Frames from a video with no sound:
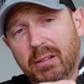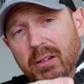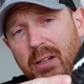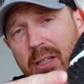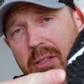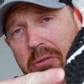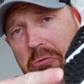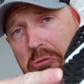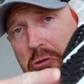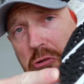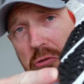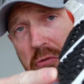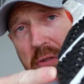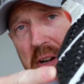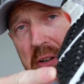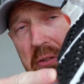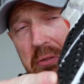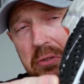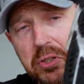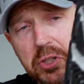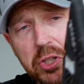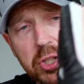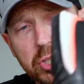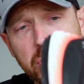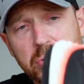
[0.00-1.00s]
like tread
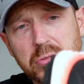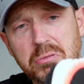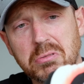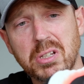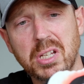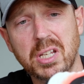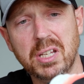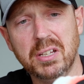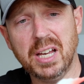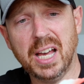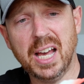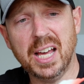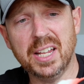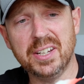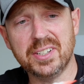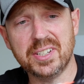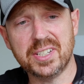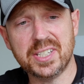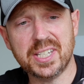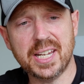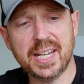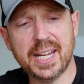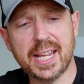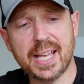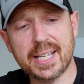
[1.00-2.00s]
on a shoe
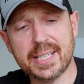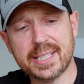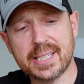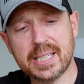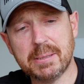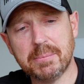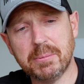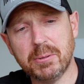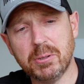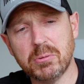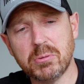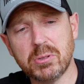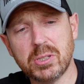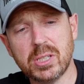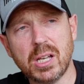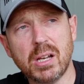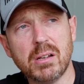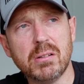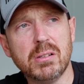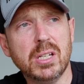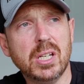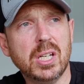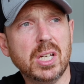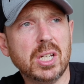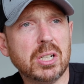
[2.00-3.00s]
under 10 ounces, but
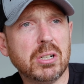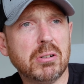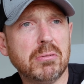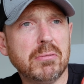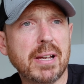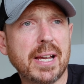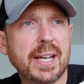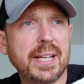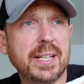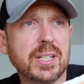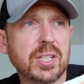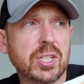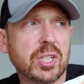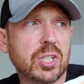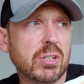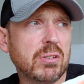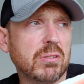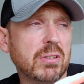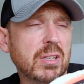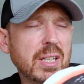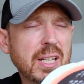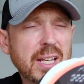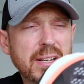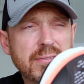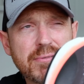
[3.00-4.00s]
also creating a
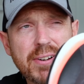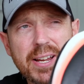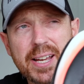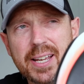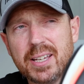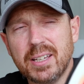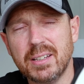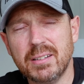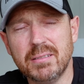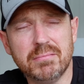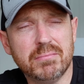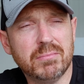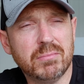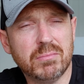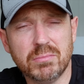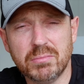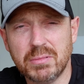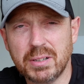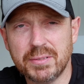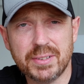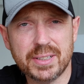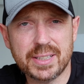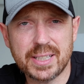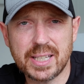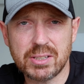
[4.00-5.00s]
shoe that they reckon,
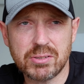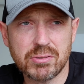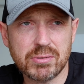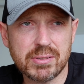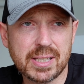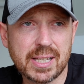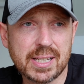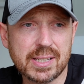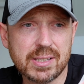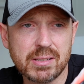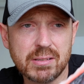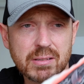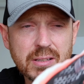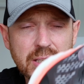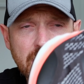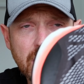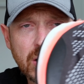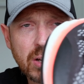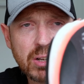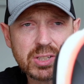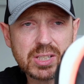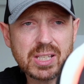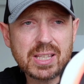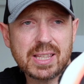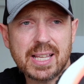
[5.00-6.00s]
whether it does or it doesn't, it
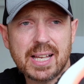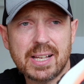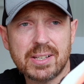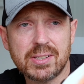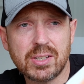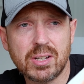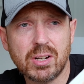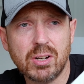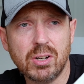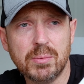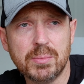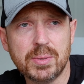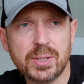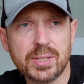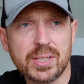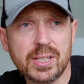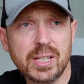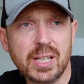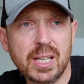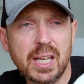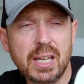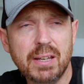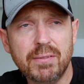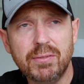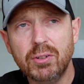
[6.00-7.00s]
lasts a thousand
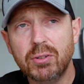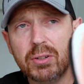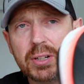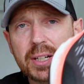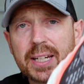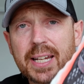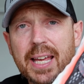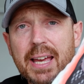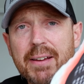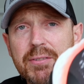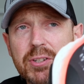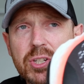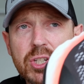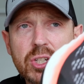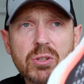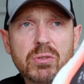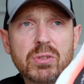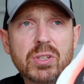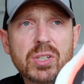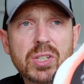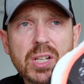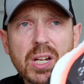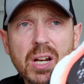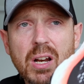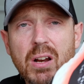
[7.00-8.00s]
kilometers. If you're going to have a
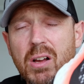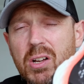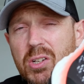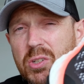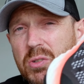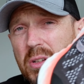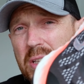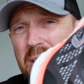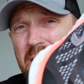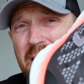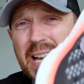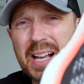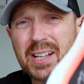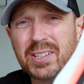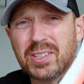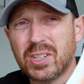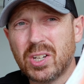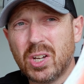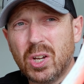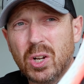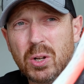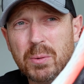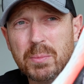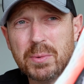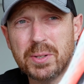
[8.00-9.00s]
shoe that's going to last you a
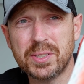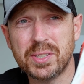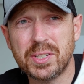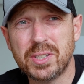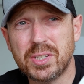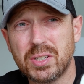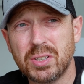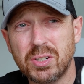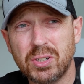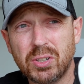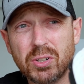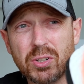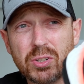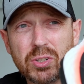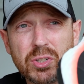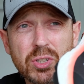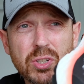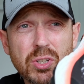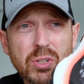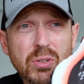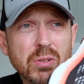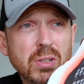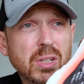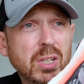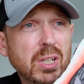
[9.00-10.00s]
thousand kilometers, it's going to
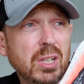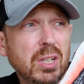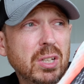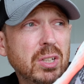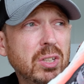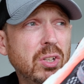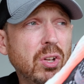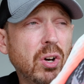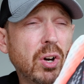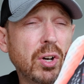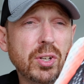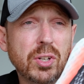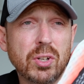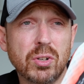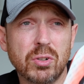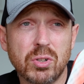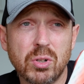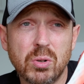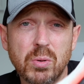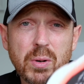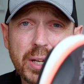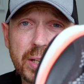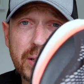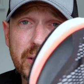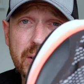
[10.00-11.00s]
cost you 90 or
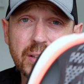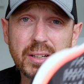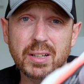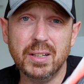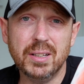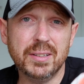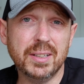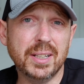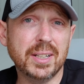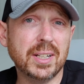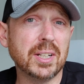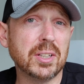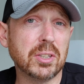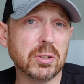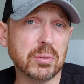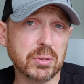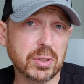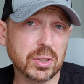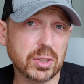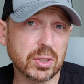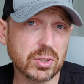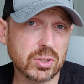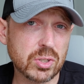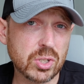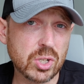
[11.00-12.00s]
quid, then they're
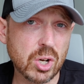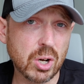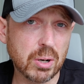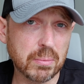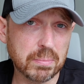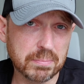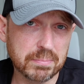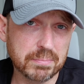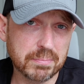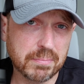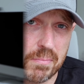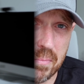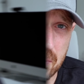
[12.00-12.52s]
doing a good job.